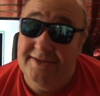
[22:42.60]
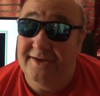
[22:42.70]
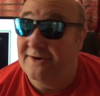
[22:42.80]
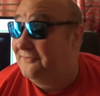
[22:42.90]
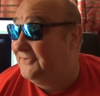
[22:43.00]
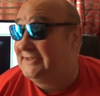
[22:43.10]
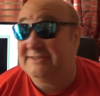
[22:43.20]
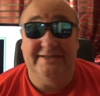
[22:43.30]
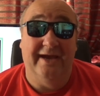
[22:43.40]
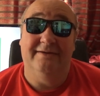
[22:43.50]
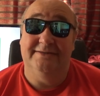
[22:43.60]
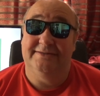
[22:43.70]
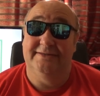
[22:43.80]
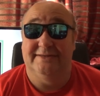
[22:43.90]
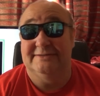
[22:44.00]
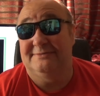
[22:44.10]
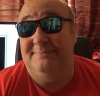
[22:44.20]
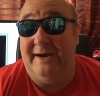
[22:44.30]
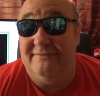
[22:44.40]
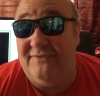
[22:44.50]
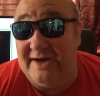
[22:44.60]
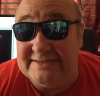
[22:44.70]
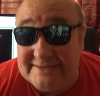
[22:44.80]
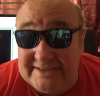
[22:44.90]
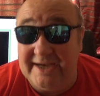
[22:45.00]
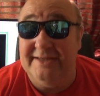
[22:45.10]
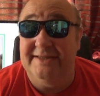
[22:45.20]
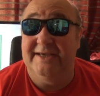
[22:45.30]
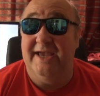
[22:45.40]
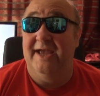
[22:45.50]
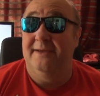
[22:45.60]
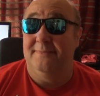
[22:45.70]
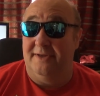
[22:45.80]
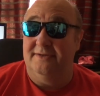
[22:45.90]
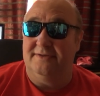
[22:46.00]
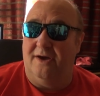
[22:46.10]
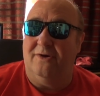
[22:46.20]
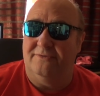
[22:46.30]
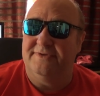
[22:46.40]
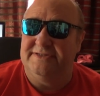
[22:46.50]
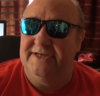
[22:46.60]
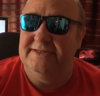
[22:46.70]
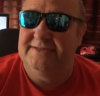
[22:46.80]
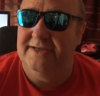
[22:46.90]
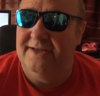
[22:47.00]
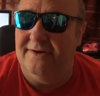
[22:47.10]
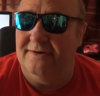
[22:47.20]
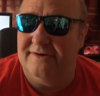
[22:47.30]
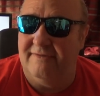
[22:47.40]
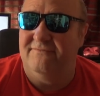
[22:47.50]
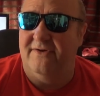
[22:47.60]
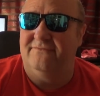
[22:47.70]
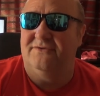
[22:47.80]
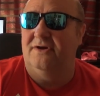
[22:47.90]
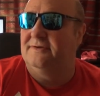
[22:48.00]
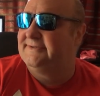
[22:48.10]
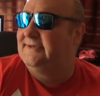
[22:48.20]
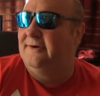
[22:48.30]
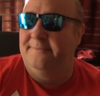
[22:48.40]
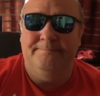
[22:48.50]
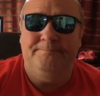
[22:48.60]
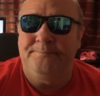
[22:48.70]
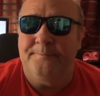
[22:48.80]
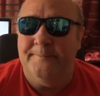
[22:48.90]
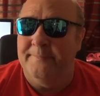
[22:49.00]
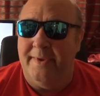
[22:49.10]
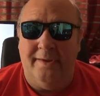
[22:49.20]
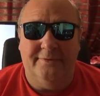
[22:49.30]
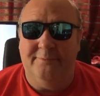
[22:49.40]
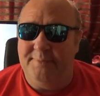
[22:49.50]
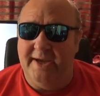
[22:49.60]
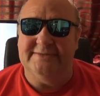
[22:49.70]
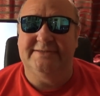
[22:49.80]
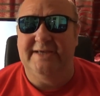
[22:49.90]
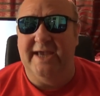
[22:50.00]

you know, this series is inspired by City the Game and all the cheats, you know, Grand Theft Auto, the best